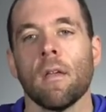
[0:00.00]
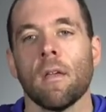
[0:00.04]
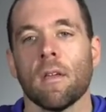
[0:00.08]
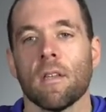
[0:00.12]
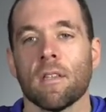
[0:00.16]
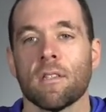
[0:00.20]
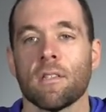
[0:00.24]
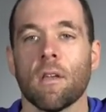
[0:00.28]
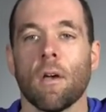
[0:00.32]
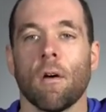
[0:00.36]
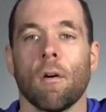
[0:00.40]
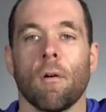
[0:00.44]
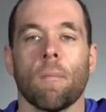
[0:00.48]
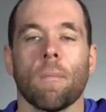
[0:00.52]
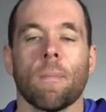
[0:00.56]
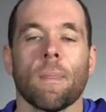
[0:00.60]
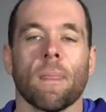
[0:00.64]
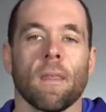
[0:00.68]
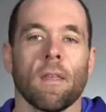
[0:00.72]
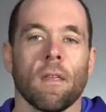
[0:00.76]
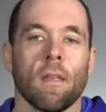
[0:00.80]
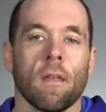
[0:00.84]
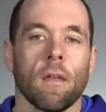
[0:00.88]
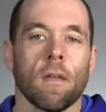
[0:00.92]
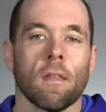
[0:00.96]
So,
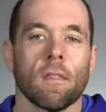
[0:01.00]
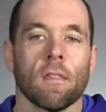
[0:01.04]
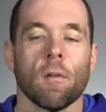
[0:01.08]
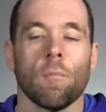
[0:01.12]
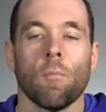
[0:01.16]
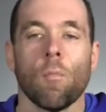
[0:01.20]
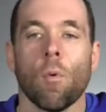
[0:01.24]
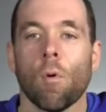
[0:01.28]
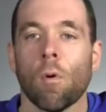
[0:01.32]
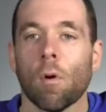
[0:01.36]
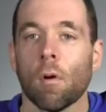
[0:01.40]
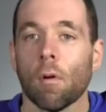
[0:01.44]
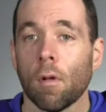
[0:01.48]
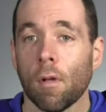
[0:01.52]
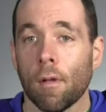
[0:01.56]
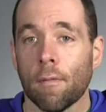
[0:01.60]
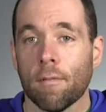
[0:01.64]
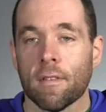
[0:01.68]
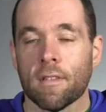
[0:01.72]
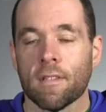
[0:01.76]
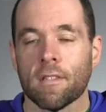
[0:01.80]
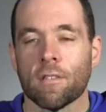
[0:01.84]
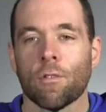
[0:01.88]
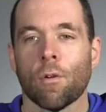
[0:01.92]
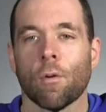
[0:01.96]
the moral of
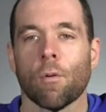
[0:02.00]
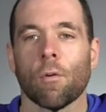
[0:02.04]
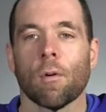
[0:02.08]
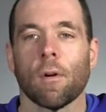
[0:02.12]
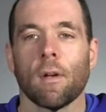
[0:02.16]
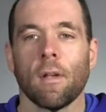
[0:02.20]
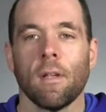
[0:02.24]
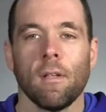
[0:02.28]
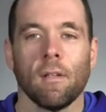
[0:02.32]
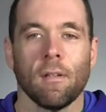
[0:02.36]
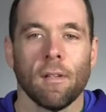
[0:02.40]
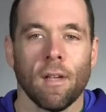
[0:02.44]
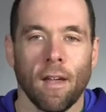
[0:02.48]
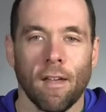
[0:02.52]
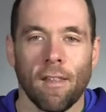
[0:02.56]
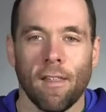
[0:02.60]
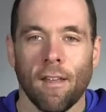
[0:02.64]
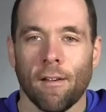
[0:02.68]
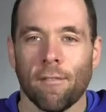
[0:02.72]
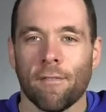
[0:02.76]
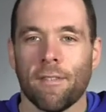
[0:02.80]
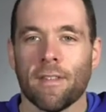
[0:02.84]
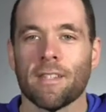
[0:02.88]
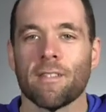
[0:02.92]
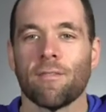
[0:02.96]
the story and
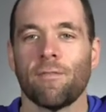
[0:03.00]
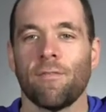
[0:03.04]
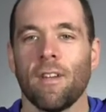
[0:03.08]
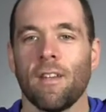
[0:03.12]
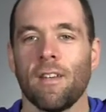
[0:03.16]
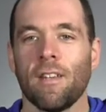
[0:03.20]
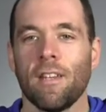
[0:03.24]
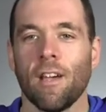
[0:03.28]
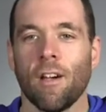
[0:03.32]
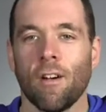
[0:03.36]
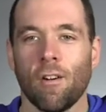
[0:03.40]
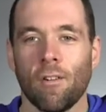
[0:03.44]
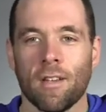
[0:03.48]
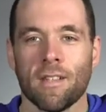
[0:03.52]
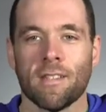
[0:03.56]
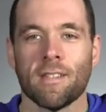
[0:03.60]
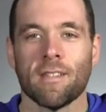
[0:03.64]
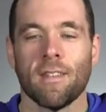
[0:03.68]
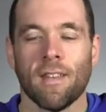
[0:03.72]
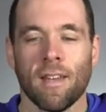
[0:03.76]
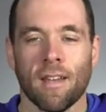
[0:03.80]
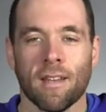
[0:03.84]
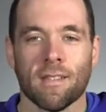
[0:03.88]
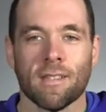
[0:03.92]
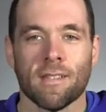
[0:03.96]
of this video is
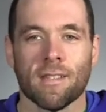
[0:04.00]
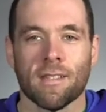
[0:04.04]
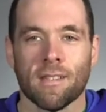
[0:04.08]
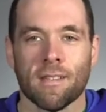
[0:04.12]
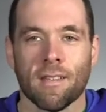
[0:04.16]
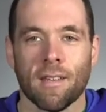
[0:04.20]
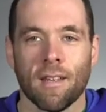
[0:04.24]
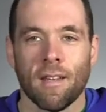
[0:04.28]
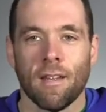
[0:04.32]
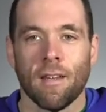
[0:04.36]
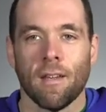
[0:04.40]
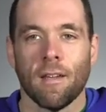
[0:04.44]
this.